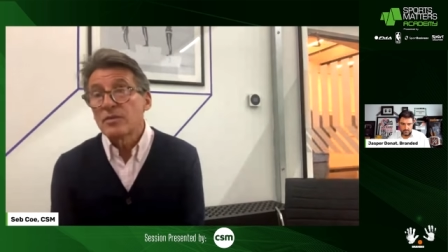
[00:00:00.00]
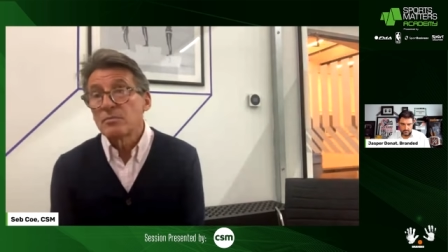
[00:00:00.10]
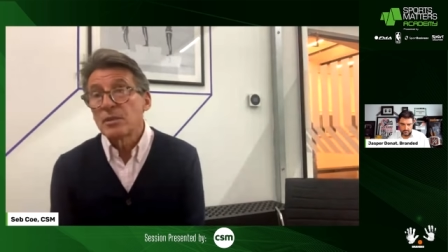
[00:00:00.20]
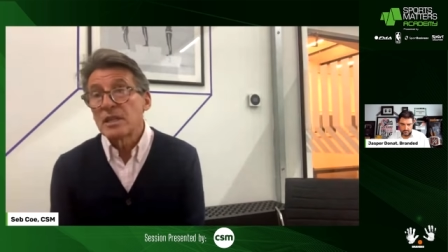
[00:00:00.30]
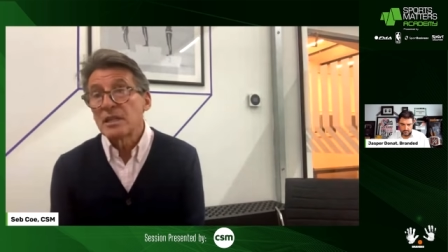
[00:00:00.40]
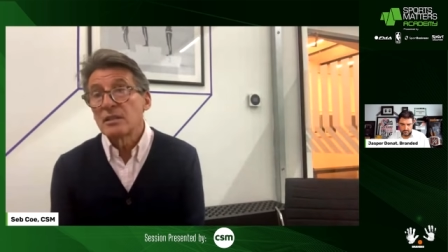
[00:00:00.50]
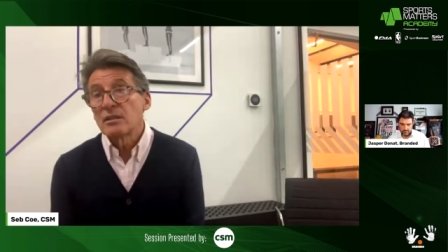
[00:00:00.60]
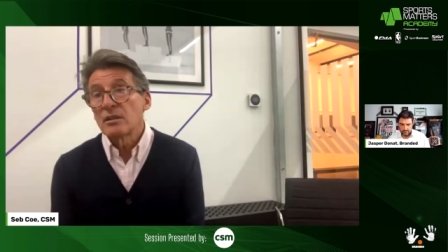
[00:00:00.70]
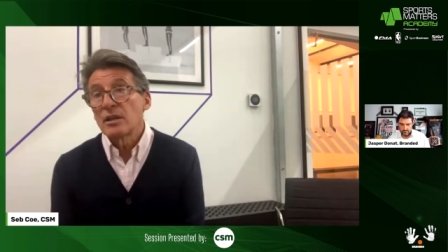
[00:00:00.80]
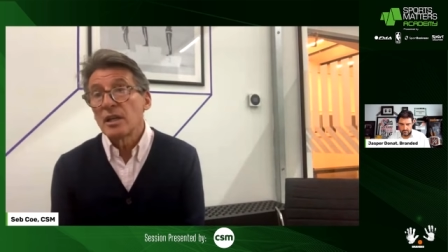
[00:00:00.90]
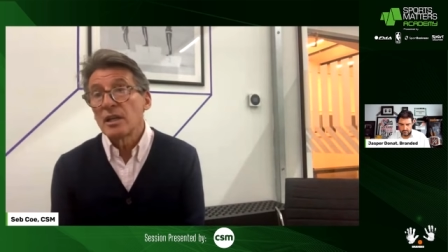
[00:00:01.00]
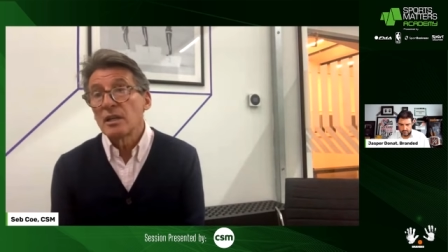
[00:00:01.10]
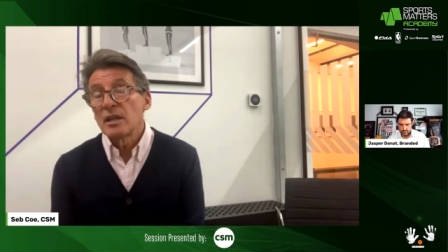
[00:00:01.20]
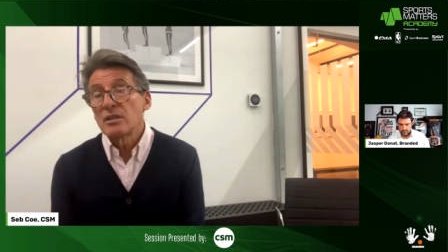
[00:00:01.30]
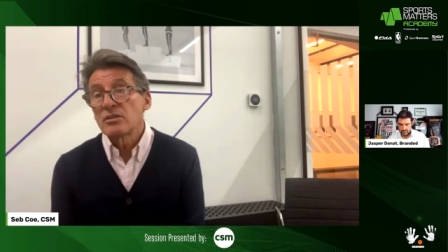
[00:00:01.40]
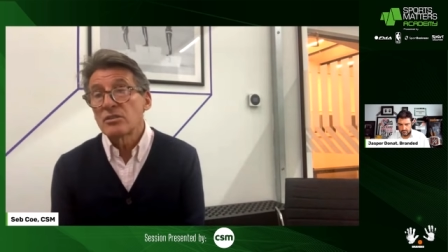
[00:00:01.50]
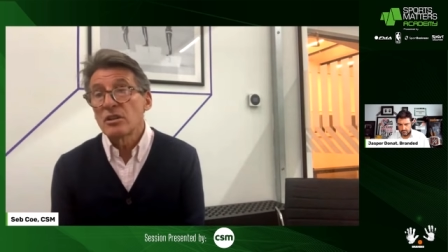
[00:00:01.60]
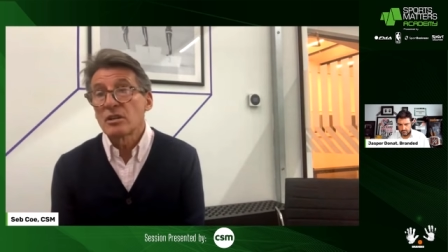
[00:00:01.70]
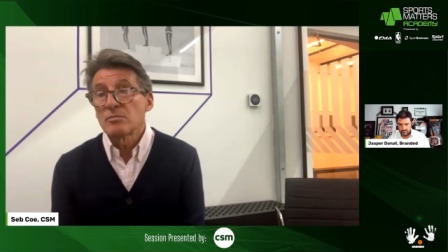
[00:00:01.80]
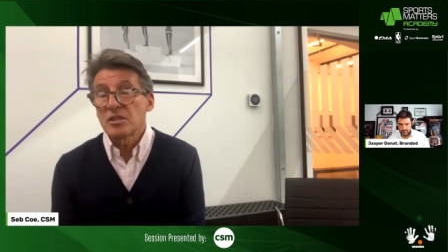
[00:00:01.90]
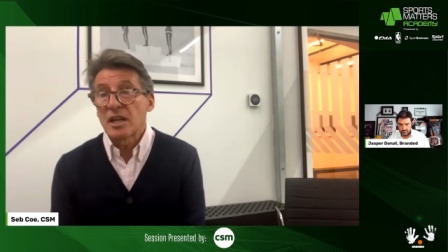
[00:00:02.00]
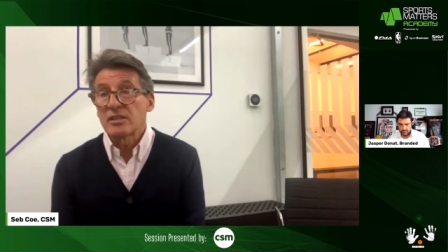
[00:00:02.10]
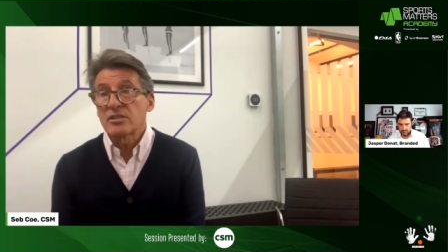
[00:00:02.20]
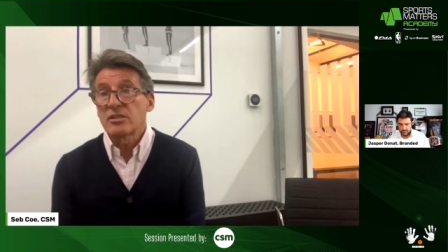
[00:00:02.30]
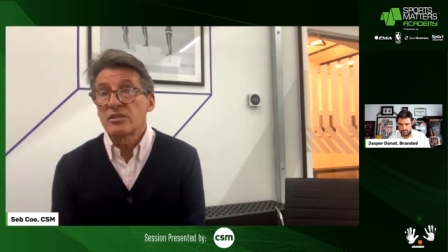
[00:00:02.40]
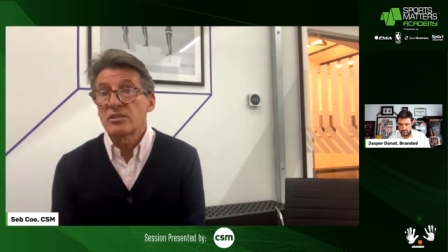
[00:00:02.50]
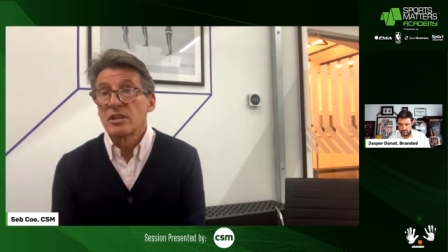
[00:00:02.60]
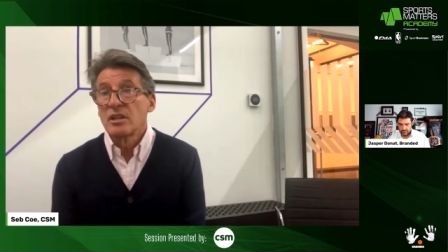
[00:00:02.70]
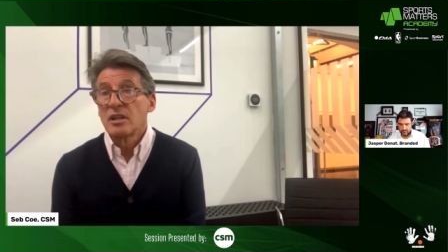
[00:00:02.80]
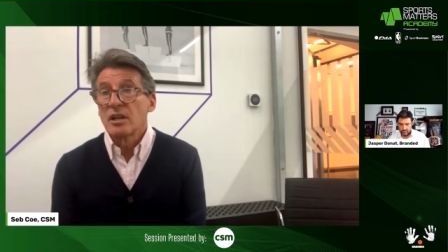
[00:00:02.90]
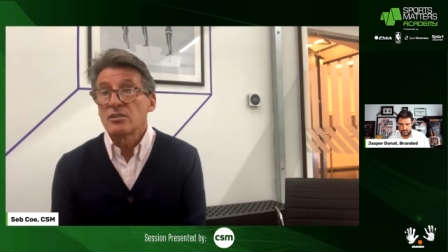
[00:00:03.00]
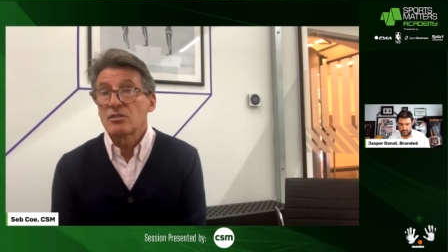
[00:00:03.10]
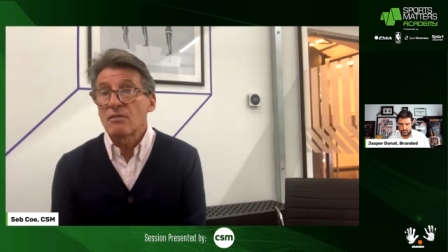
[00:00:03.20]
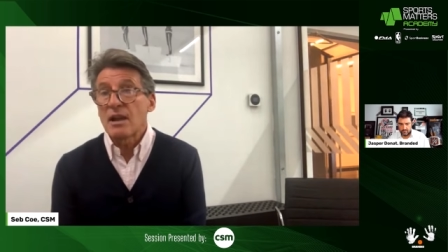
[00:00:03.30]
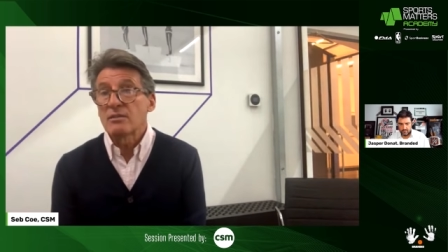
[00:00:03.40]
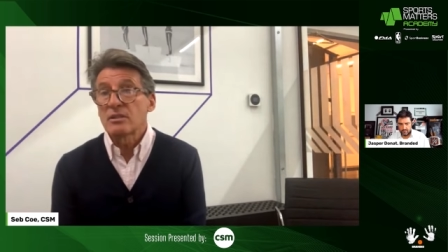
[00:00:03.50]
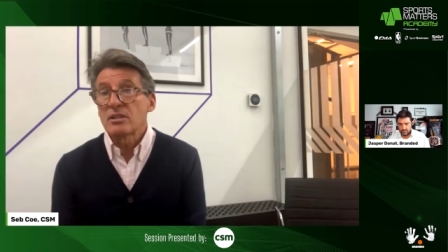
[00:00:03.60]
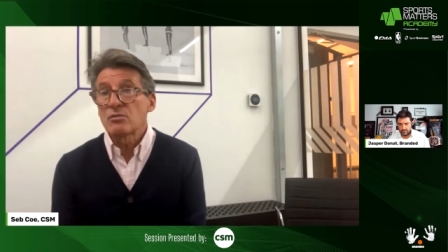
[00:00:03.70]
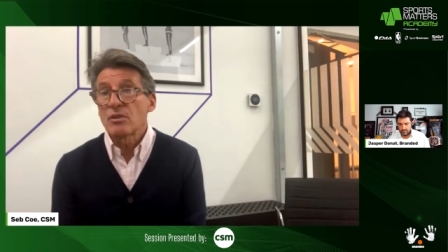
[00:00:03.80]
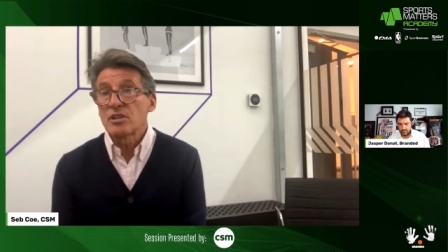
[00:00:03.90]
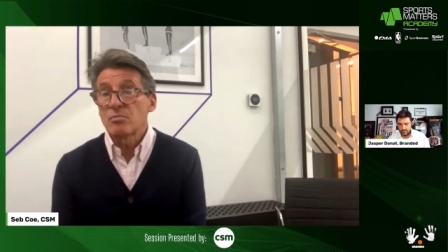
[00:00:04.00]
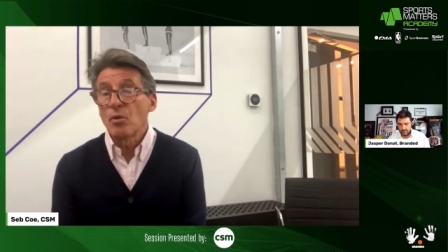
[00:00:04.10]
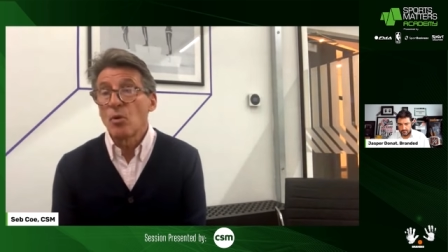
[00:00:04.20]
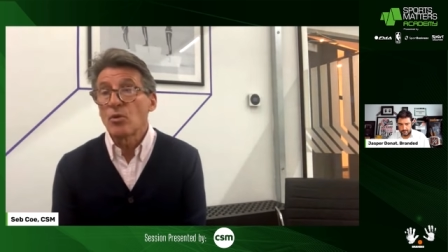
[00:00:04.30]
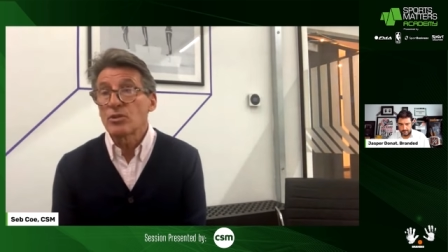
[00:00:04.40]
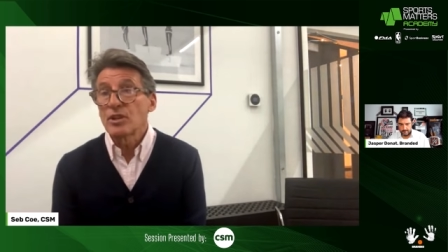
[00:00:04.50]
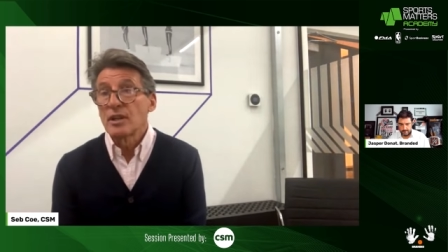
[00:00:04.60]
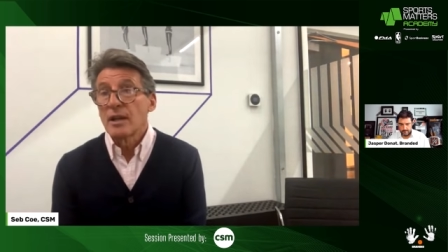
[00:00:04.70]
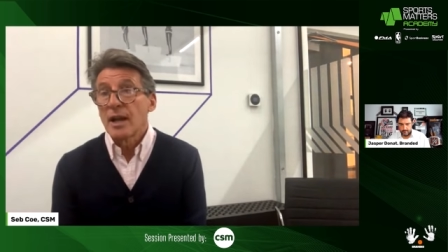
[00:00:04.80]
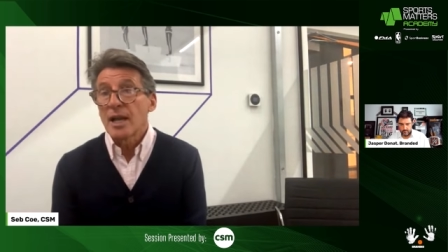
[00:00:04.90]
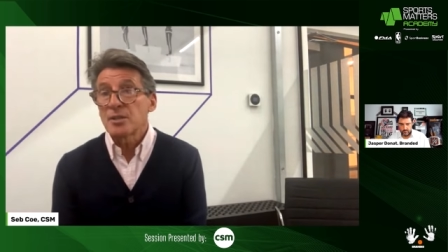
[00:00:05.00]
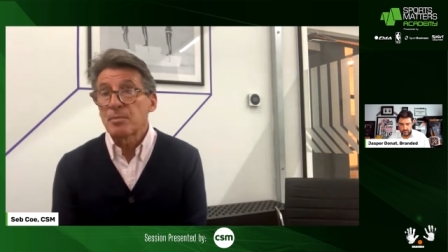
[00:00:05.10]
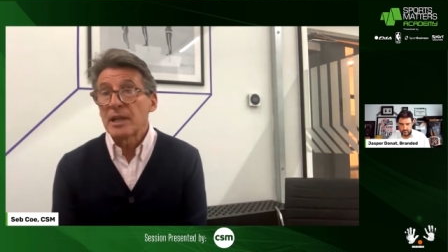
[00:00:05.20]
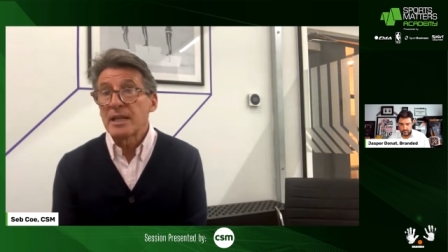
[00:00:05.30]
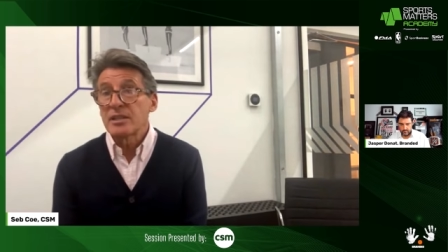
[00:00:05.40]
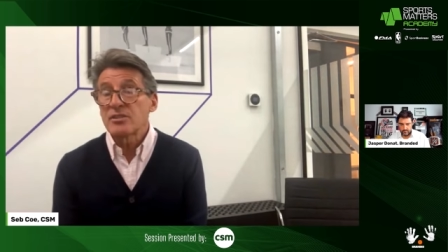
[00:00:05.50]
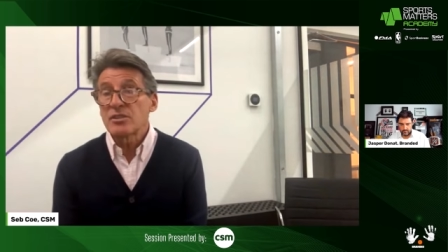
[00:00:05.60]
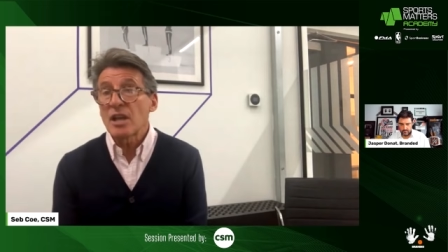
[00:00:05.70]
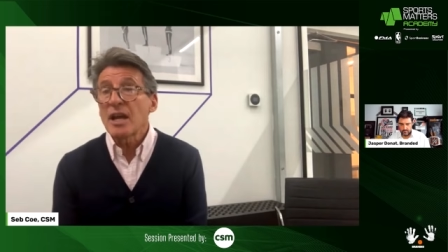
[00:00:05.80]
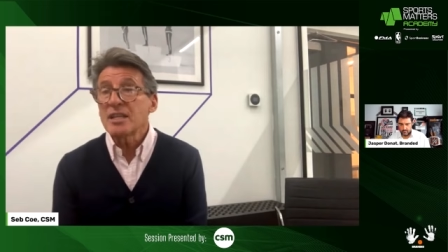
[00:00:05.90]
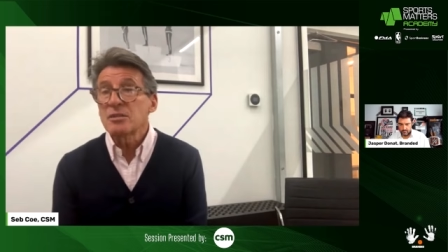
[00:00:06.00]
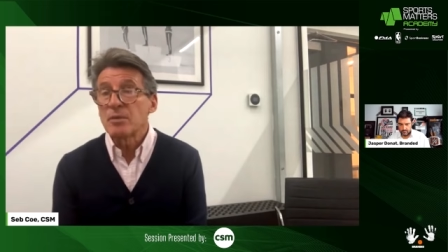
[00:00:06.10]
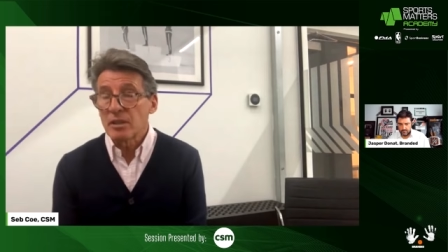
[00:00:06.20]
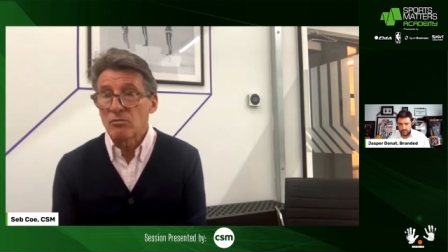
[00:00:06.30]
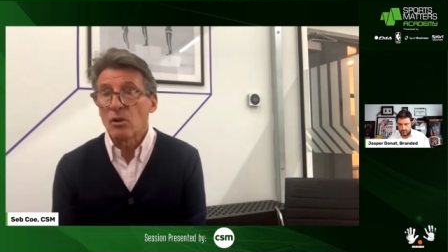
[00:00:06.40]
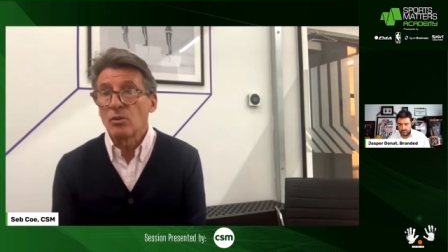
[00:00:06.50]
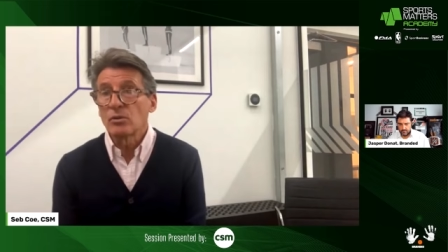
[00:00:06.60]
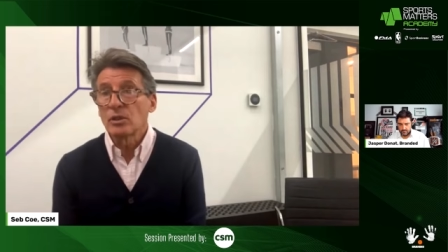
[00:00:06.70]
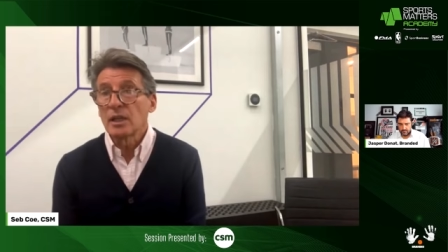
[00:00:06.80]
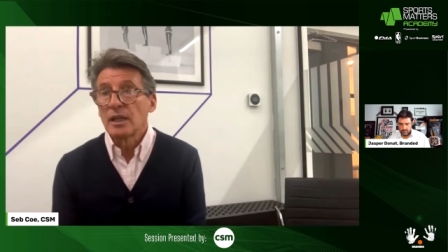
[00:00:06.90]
often been in in circumstances and surroundings where sport has played a seismic role